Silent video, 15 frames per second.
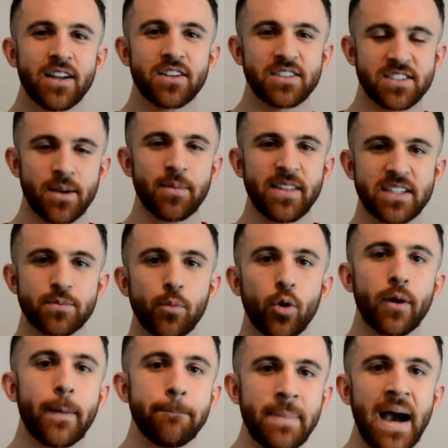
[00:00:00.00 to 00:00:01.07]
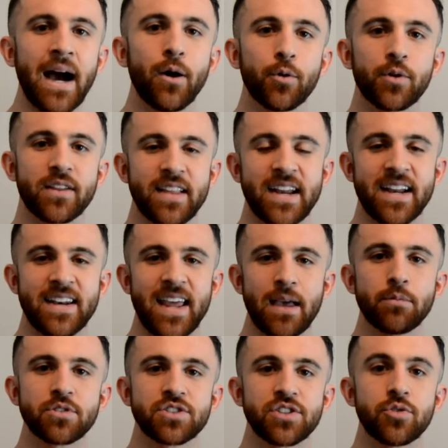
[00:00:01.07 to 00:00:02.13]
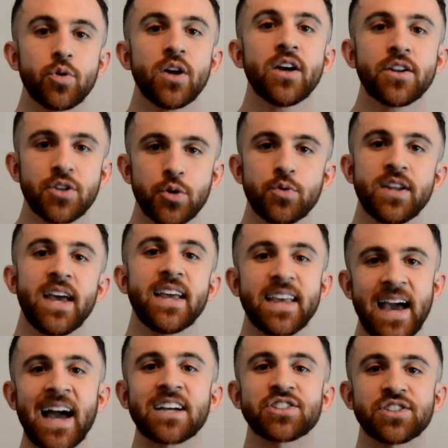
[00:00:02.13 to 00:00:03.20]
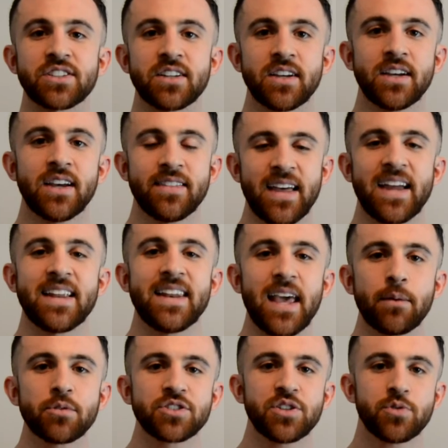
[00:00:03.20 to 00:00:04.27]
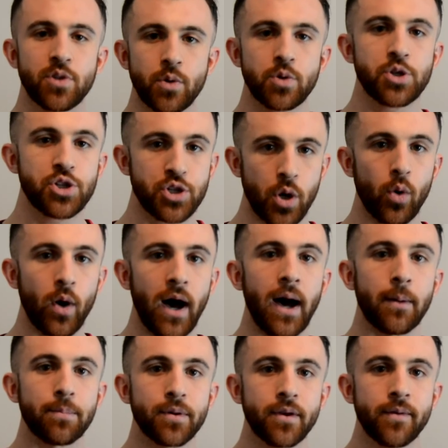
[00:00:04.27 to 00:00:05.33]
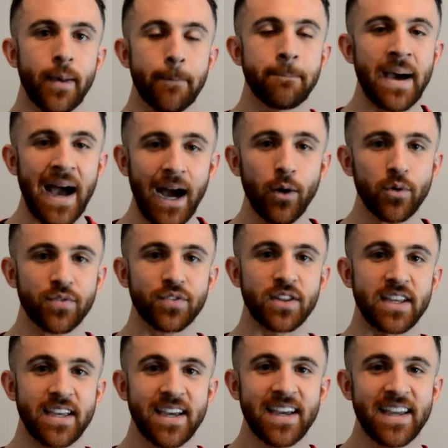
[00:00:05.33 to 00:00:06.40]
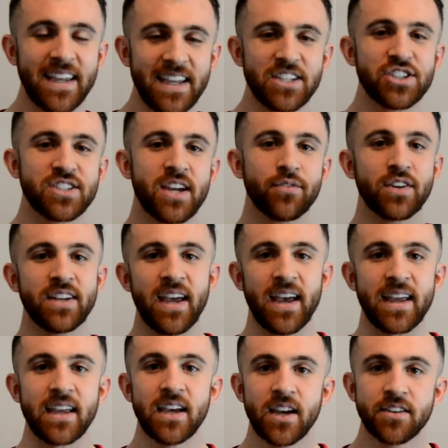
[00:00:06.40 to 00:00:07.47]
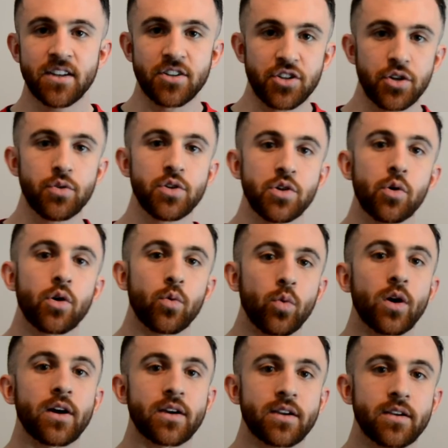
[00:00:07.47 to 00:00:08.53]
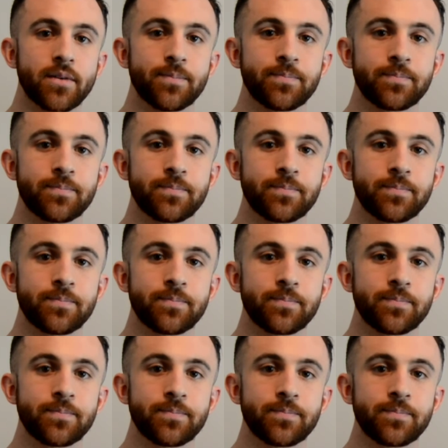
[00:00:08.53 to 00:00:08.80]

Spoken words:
to something that's more empowering, that enables you to take action, that enables you to show up powerfully each and every day to do your work.